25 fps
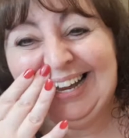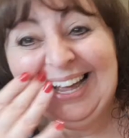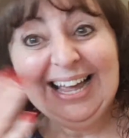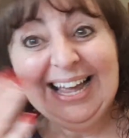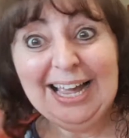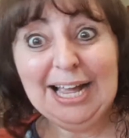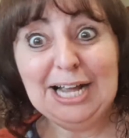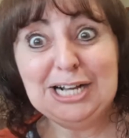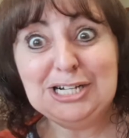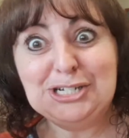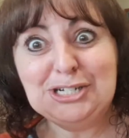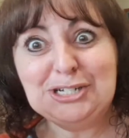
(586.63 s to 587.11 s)

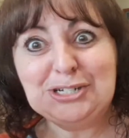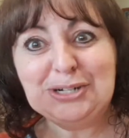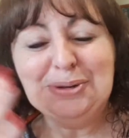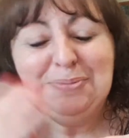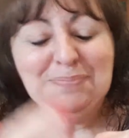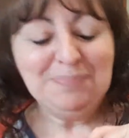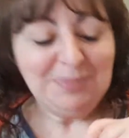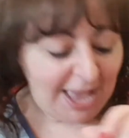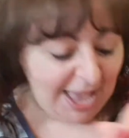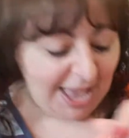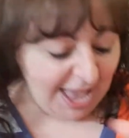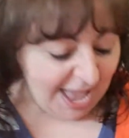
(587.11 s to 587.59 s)
as you do.
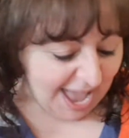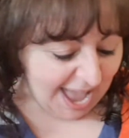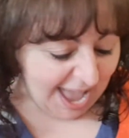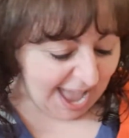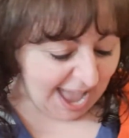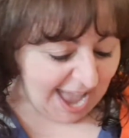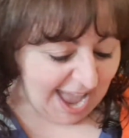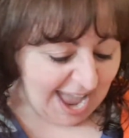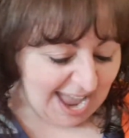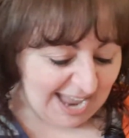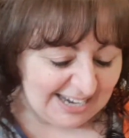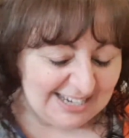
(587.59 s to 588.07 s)

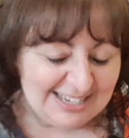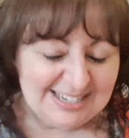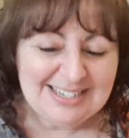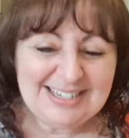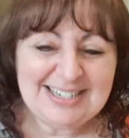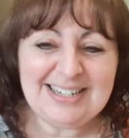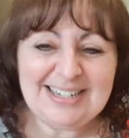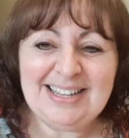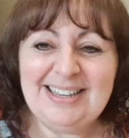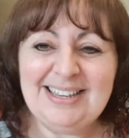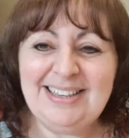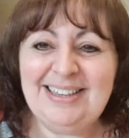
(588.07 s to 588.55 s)

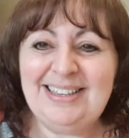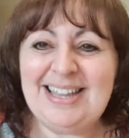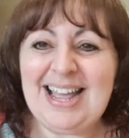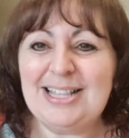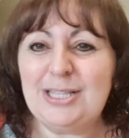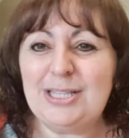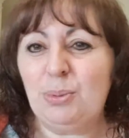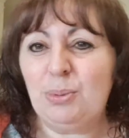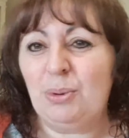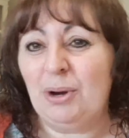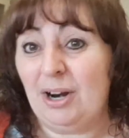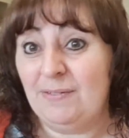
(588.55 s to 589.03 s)
And
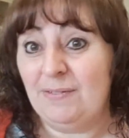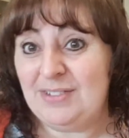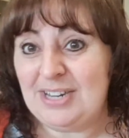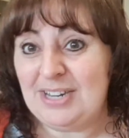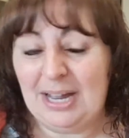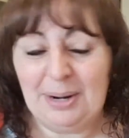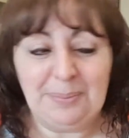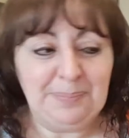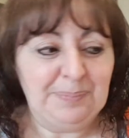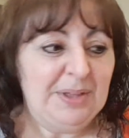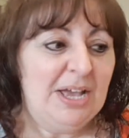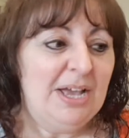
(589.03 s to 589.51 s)
that's what I've
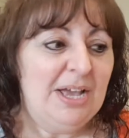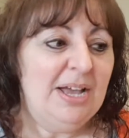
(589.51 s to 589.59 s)
done.